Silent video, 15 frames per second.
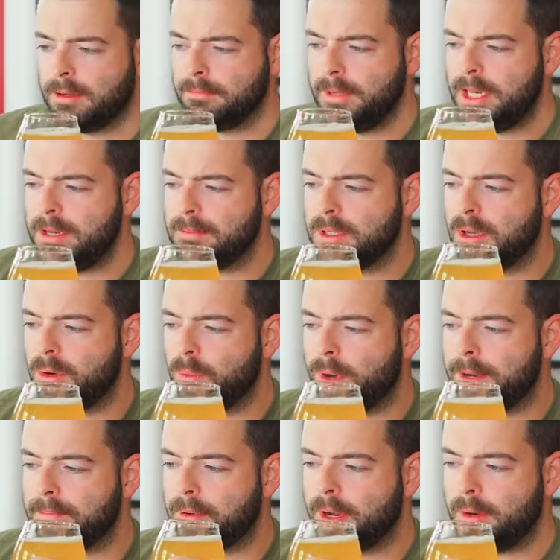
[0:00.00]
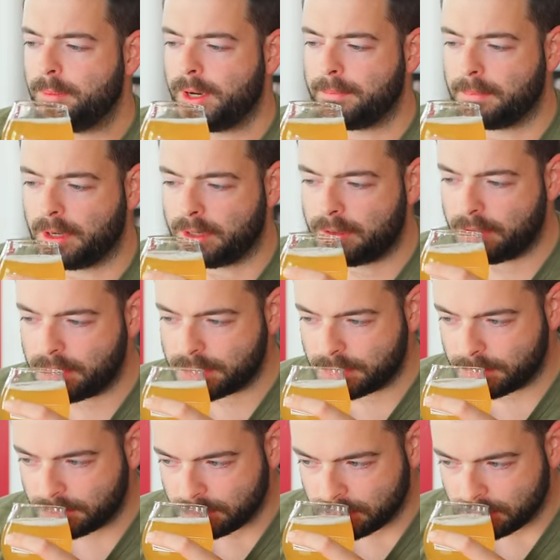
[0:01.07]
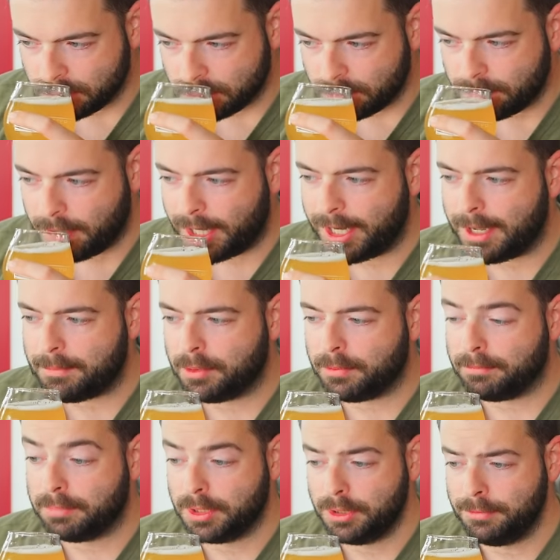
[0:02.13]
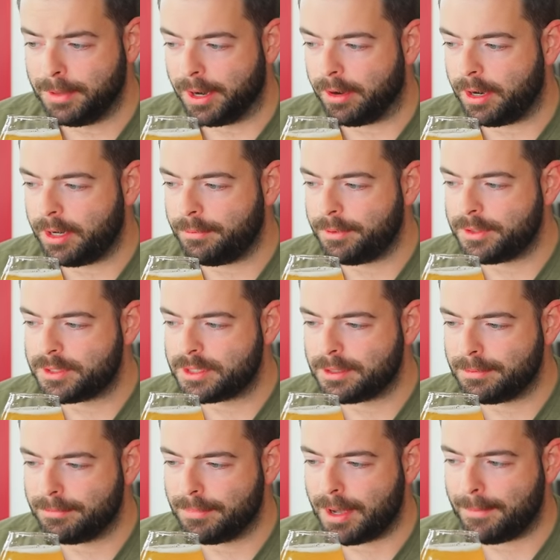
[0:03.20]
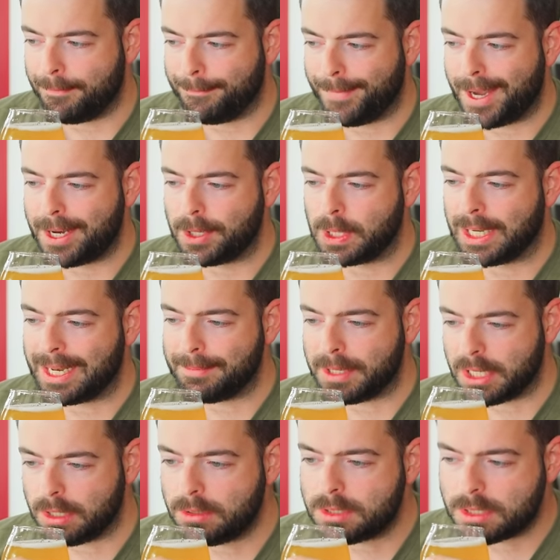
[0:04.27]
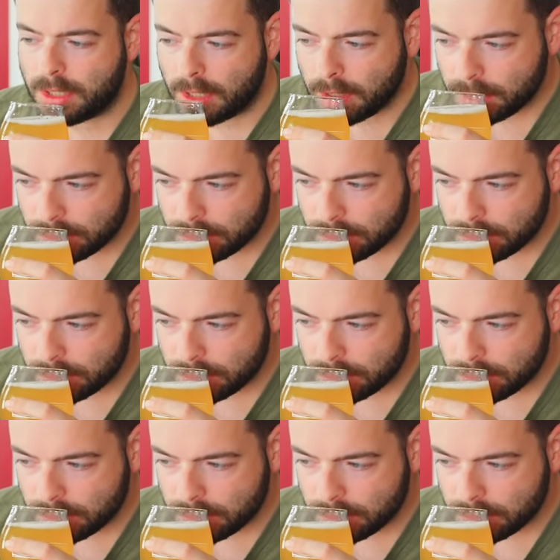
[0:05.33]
Medium low white bread, white bread crust, pineapple blueberry with some Meyer lemon notes,